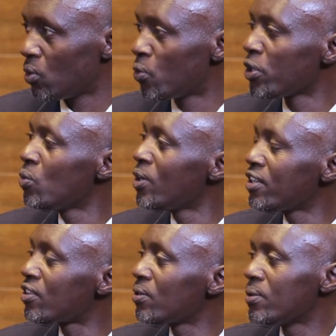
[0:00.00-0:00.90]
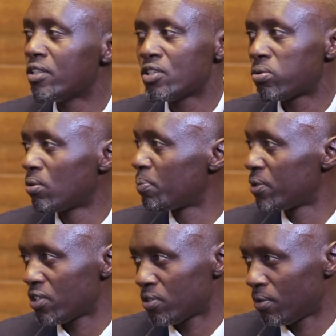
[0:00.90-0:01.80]
we went through this whole
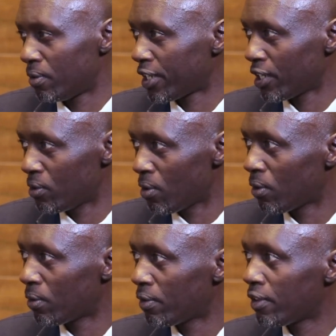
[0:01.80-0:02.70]
process long ago.